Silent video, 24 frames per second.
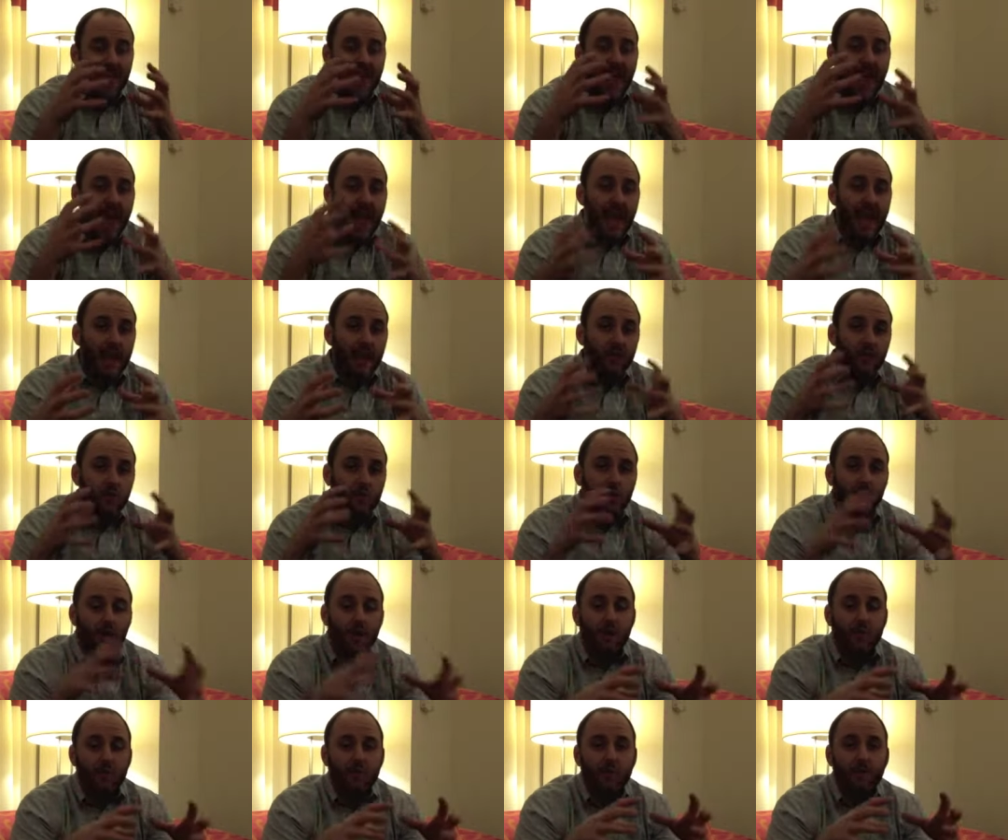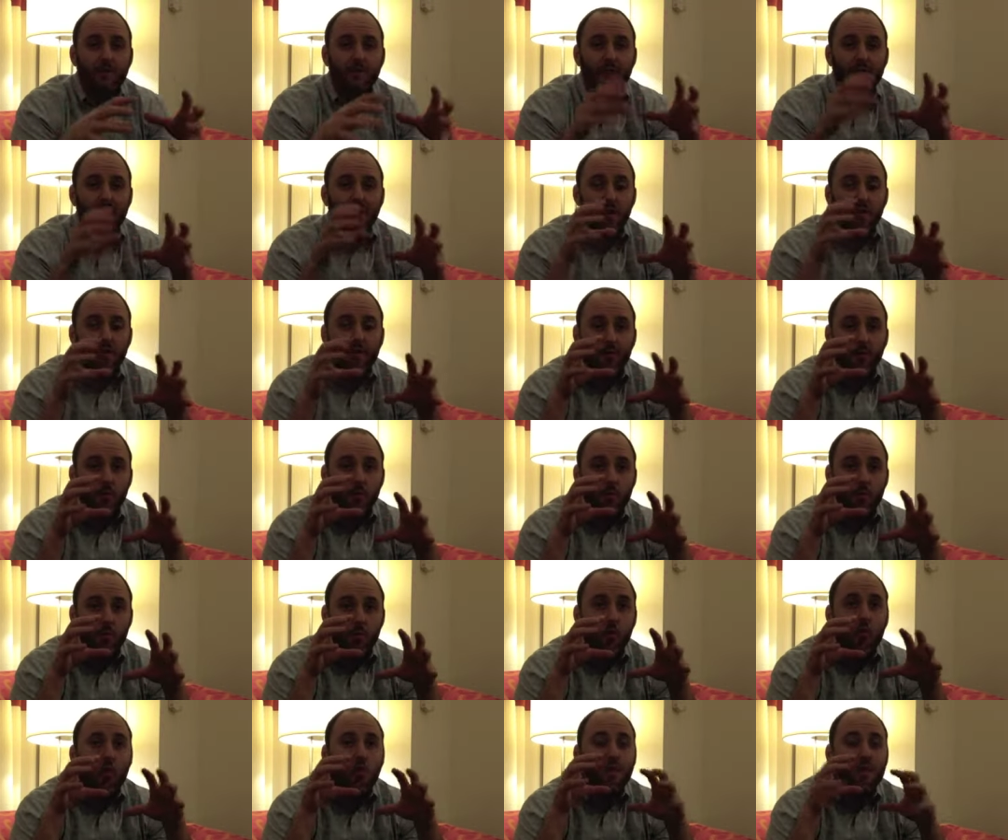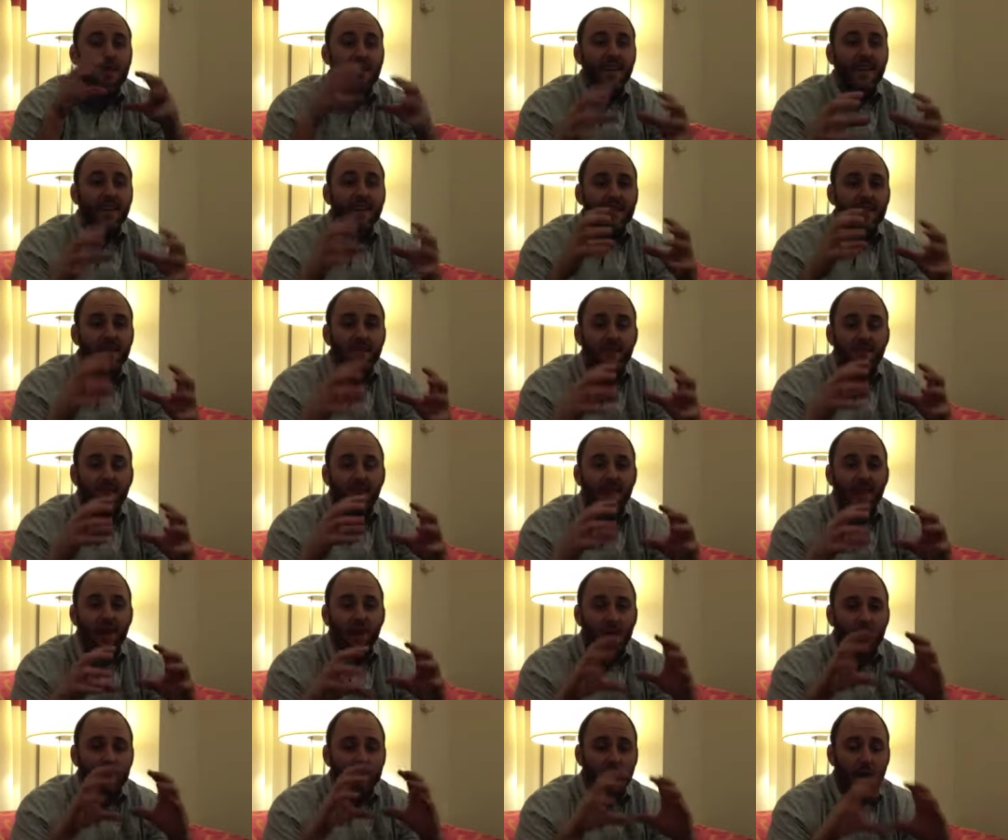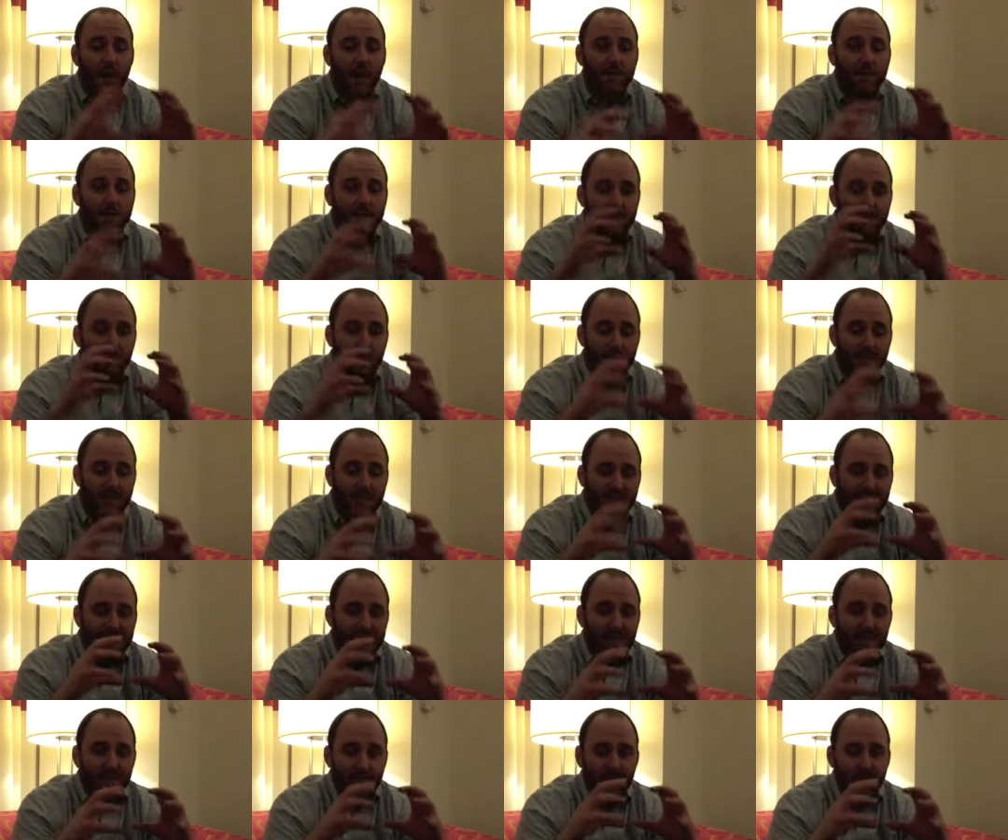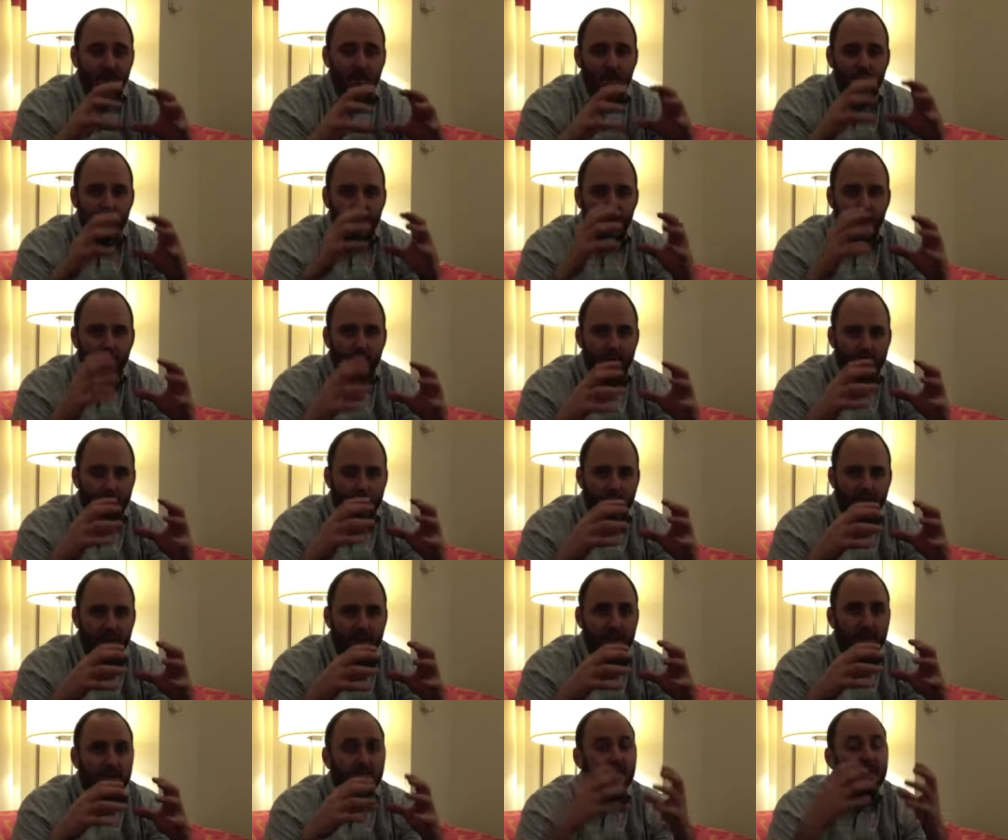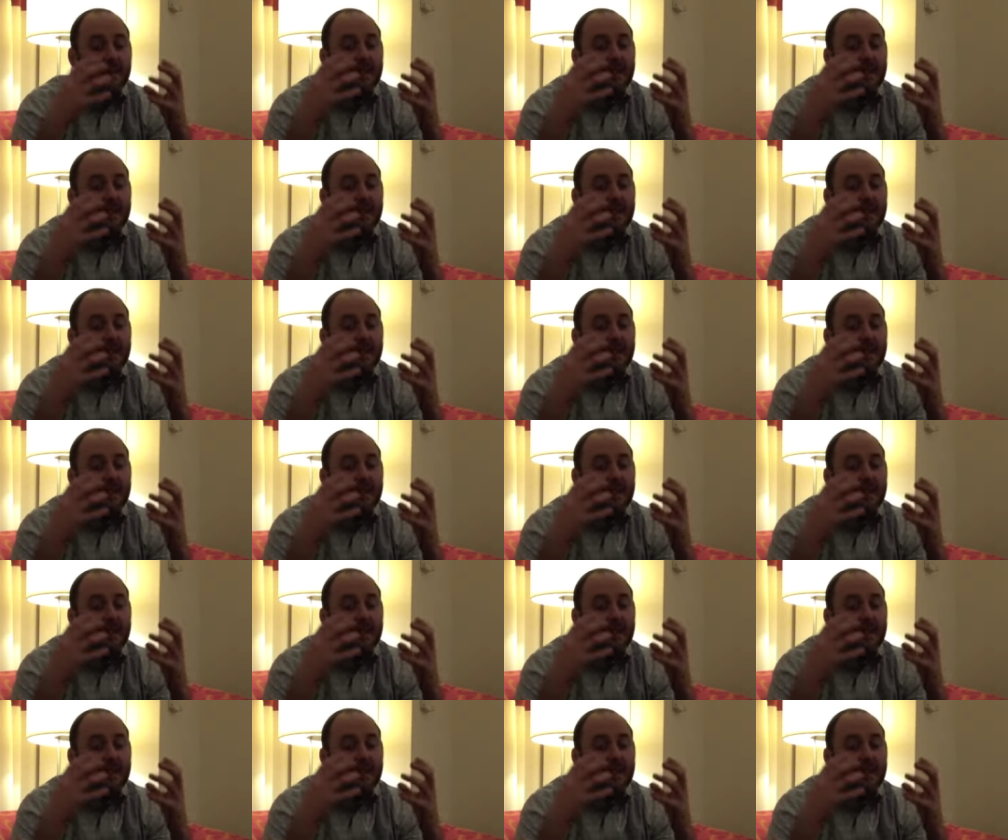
And you can also fill out a form within the video. It pops up within the video. It's all embedded.